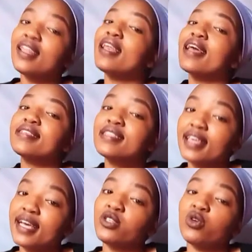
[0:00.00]
the
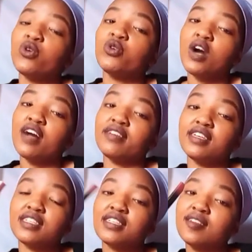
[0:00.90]
next kesho you have
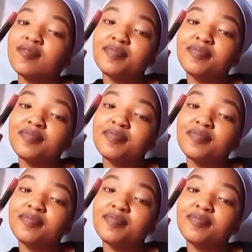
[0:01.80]
it.